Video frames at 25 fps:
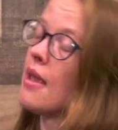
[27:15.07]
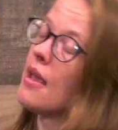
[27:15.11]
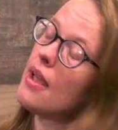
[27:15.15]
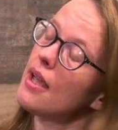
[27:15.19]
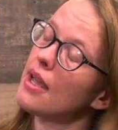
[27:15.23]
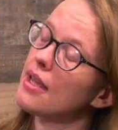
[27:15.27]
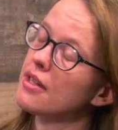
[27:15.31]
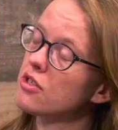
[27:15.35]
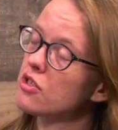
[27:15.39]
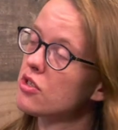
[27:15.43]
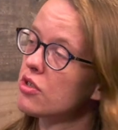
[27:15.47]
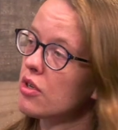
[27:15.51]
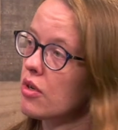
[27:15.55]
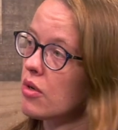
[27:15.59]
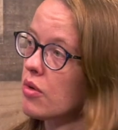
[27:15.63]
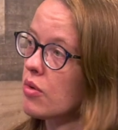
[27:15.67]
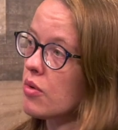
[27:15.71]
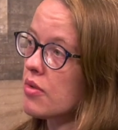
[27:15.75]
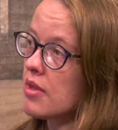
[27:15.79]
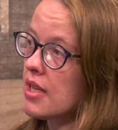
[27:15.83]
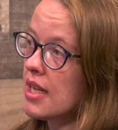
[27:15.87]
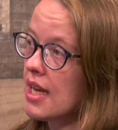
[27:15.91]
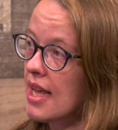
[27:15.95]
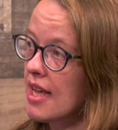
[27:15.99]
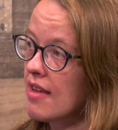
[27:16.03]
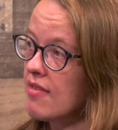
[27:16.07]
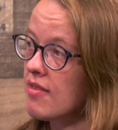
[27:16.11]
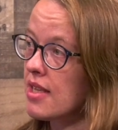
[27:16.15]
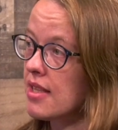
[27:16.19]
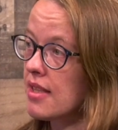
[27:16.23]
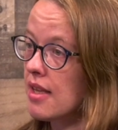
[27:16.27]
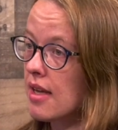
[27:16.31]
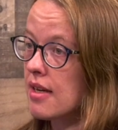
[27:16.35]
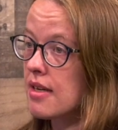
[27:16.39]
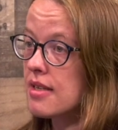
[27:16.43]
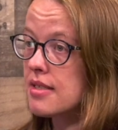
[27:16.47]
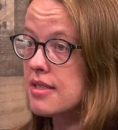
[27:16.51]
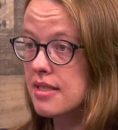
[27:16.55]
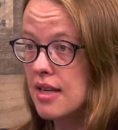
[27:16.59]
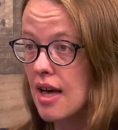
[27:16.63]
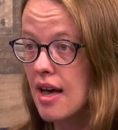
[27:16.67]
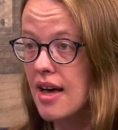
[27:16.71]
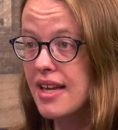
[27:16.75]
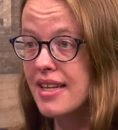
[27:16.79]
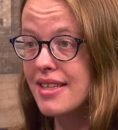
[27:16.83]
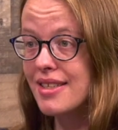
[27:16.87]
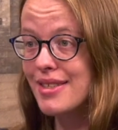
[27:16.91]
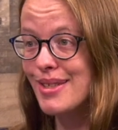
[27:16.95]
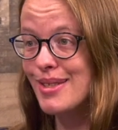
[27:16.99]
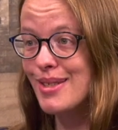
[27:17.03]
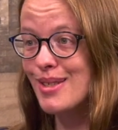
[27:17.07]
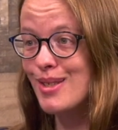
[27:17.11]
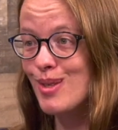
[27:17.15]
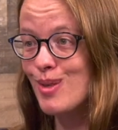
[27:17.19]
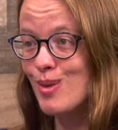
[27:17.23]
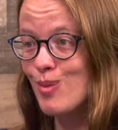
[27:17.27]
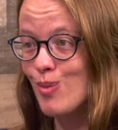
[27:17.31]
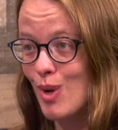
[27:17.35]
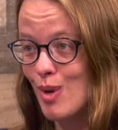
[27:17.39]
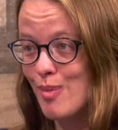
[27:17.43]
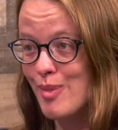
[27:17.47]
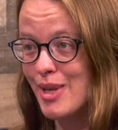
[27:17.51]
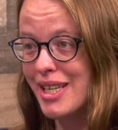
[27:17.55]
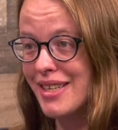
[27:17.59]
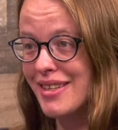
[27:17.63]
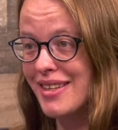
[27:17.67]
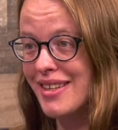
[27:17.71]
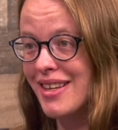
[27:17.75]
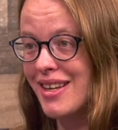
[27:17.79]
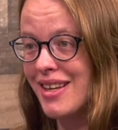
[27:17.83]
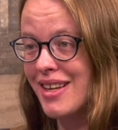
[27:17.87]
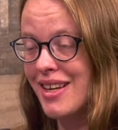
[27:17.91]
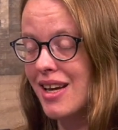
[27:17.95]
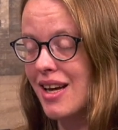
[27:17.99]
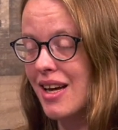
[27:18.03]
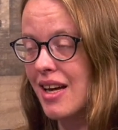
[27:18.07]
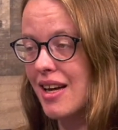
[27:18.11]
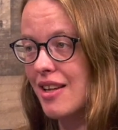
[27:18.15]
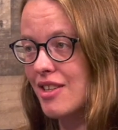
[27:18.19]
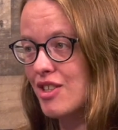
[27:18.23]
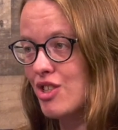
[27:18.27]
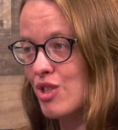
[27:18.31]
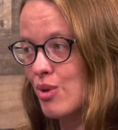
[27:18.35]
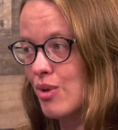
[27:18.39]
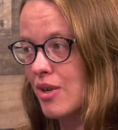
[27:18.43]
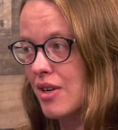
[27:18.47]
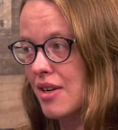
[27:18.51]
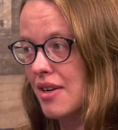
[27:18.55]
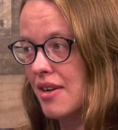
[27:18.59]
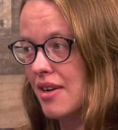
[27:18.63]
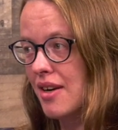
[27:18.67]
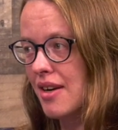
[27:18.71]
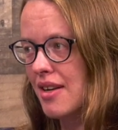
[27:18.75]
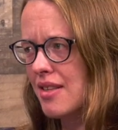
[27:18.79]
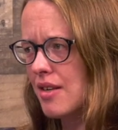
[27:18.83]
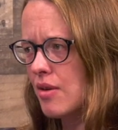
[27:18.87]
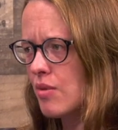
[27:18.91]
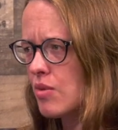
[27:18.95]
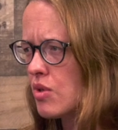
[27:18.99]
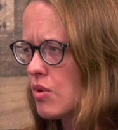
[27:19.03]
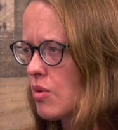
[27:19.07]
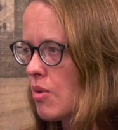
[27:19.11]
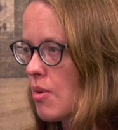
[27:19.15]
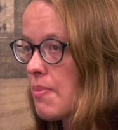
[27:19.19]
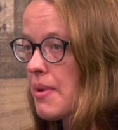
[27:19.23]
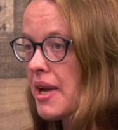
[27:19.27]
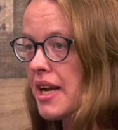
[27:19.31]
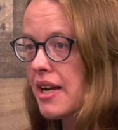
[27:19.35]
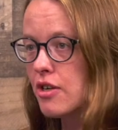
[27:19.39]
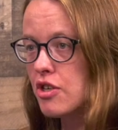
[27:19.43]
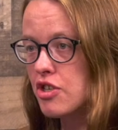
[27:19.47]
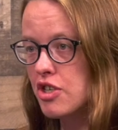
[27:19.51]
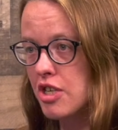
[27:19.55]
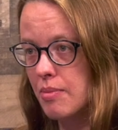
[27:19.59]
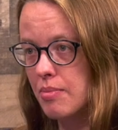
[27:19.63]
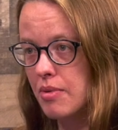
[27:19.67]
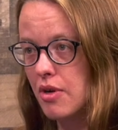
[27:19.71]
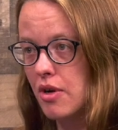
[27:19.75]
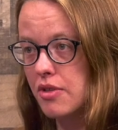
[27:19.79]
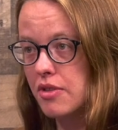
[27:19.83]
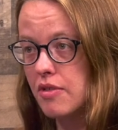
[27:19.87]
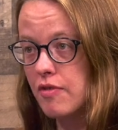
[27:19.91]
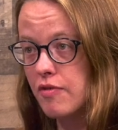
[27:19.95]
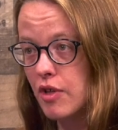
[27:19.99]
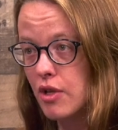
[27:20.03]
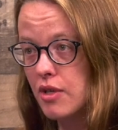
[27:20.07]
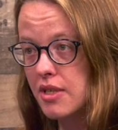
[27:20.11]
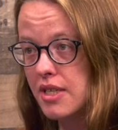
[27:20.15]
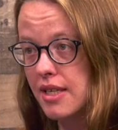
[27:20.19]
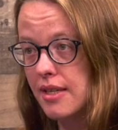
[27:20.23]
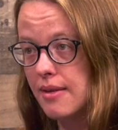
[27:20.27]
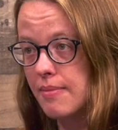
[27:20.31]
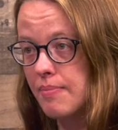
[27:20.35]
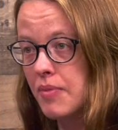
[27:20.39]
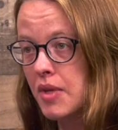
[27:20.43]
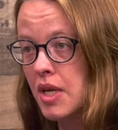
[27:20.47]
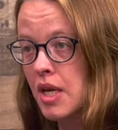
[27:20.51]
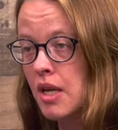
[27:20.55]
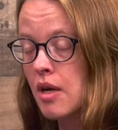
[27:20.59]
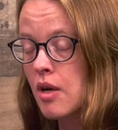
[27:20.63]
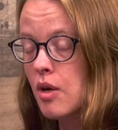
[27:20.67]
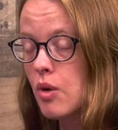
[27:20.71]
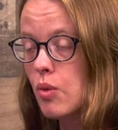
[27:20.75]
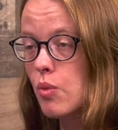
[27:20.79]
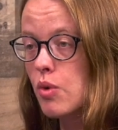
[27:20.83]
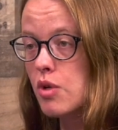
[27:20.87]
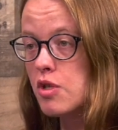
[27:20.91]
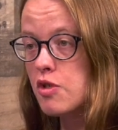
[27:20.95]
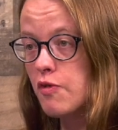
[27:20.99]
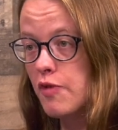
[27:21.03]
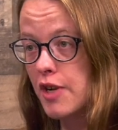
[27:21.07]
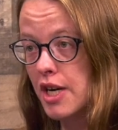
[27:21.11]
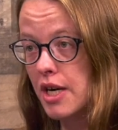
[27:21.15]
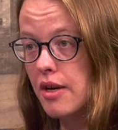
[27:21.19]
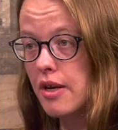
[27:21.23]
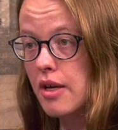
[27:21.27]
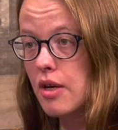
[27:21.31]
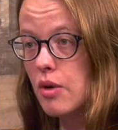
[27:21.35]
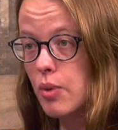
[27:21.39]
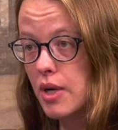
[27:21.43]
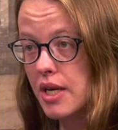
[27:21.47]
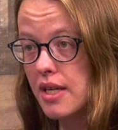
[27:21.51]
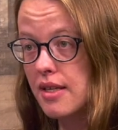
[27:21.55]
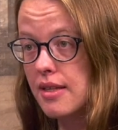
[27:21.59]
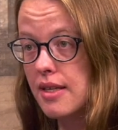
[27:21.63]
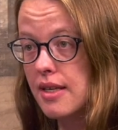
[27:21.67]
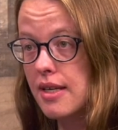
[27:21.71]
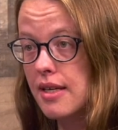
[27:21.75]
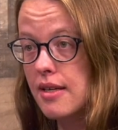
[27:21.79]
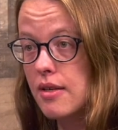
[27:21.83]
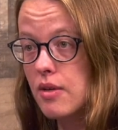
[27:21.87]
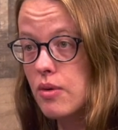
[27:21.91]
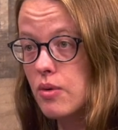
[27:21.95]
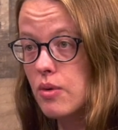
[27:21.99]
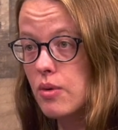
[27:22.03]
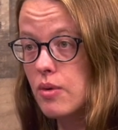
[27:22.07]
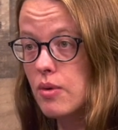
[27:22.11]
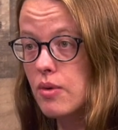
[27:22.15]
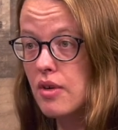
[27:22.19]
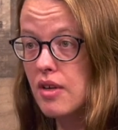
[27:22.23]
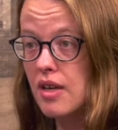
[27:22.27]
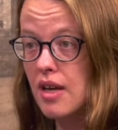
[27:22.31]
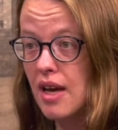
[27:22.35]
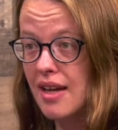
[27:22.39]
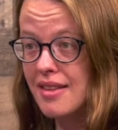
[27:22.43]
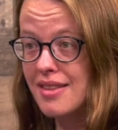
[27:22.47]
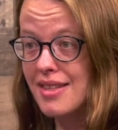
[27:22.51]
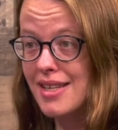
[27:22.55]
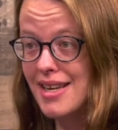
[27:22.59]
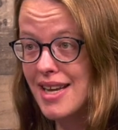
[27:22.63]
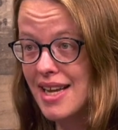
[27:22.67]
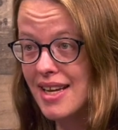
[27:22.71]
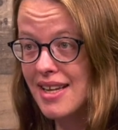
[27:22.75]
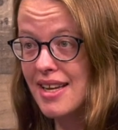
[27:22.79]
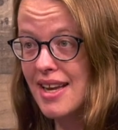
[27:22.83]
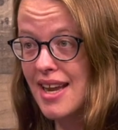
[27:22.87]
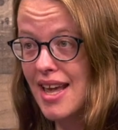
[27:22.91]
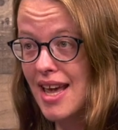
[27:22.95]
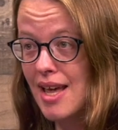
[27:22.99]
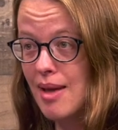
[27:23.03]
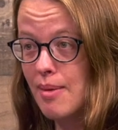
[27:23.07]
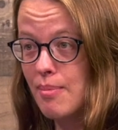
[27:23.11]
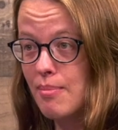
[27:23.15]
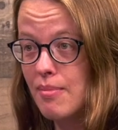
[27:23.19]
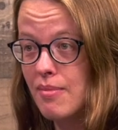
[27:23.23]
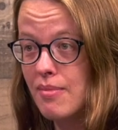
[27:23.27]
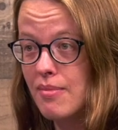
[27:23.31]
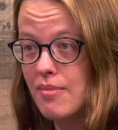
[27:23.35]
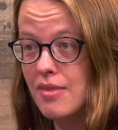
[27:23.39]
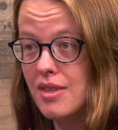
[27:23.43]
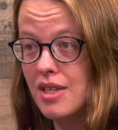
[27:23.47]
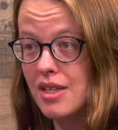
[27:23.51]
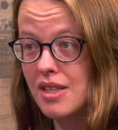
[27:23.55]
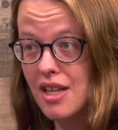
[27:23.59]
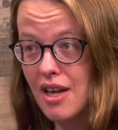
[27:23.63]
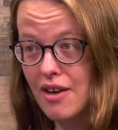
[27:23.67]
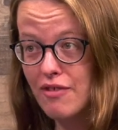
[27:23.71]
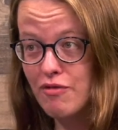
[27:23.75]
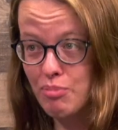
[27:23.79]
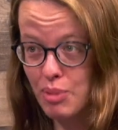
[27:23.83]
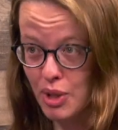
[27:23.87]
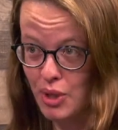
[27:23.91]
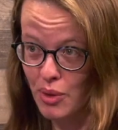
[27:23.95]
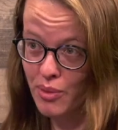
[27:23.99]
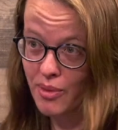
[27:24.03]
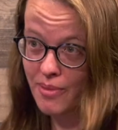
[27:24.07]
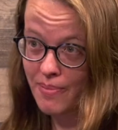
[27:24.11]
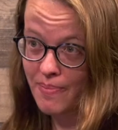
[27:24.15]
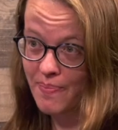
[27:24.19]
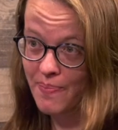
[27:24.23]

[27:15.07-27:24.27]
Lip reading: And so the Navy then assigned women to a repair ship called the Vulcan, which very quickly got the nickname the Love Boat.